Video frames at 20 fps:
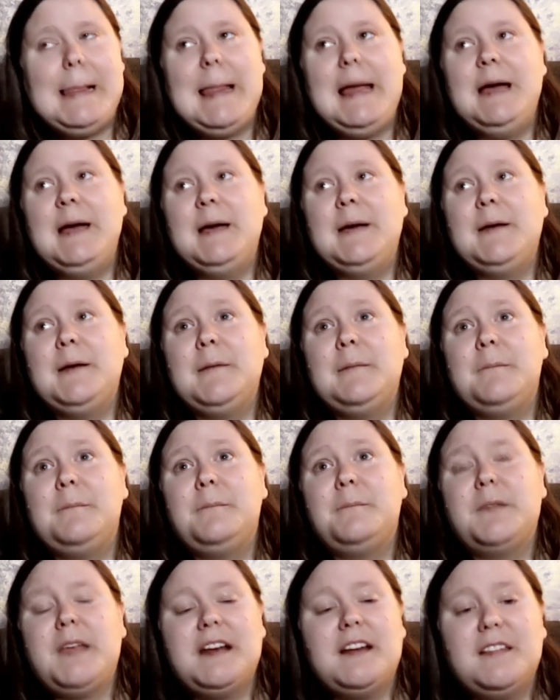and
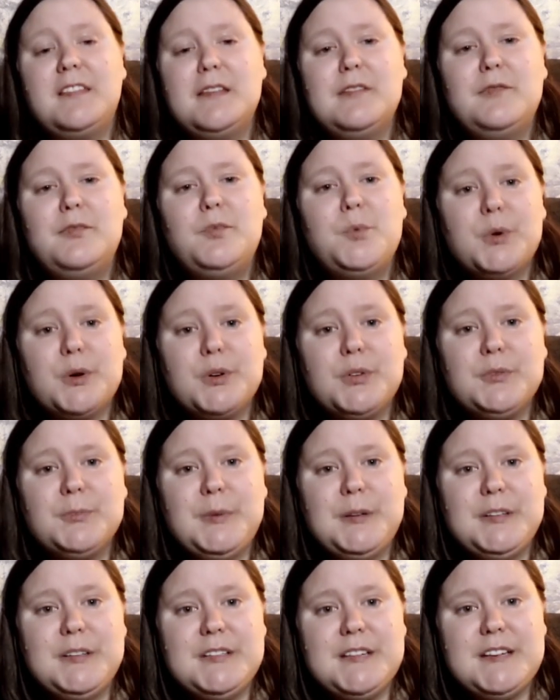I love world
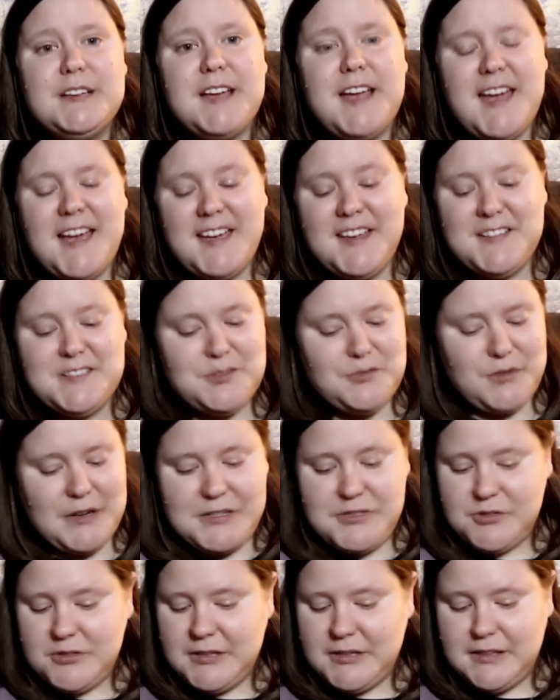building, and
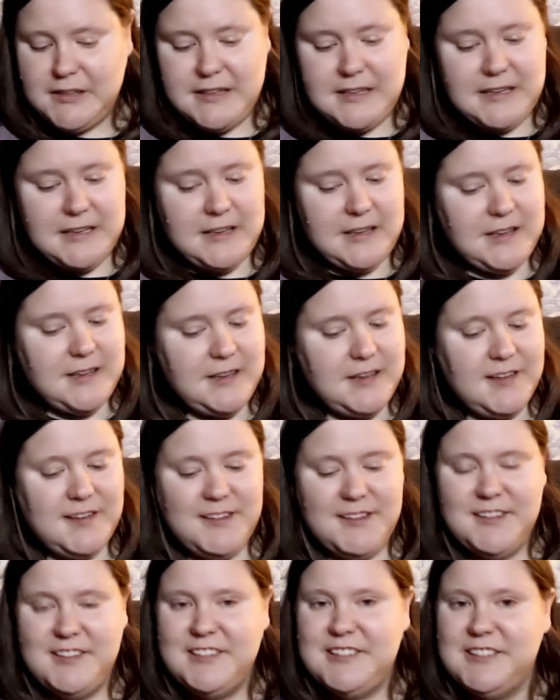Rachel Gillig,
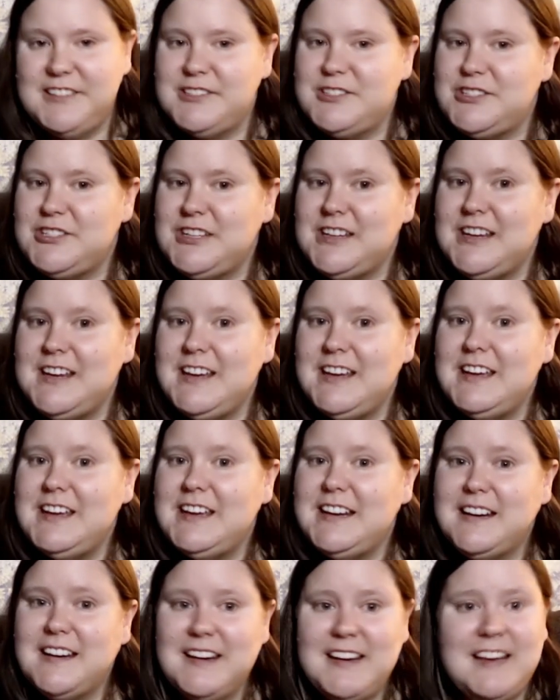she
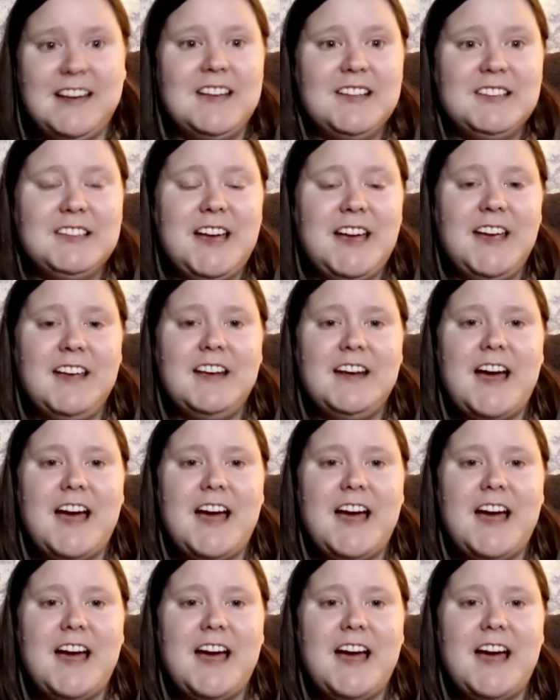nailed it.